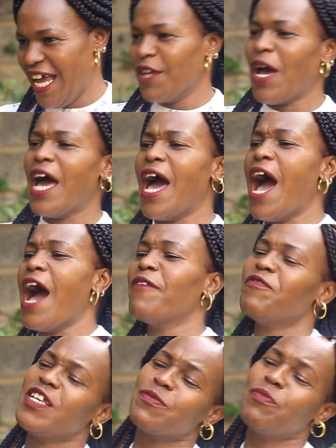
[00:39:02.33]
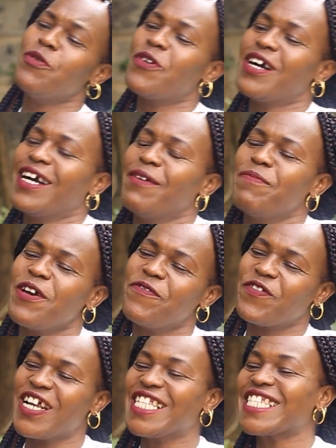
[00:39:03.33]
Facebook,
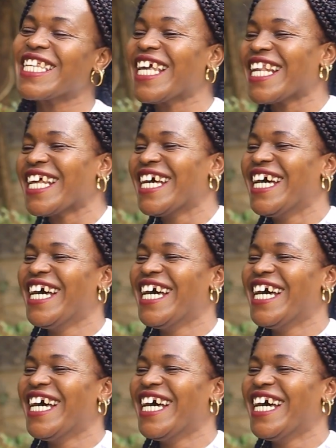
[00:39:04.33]
boyfriends, real?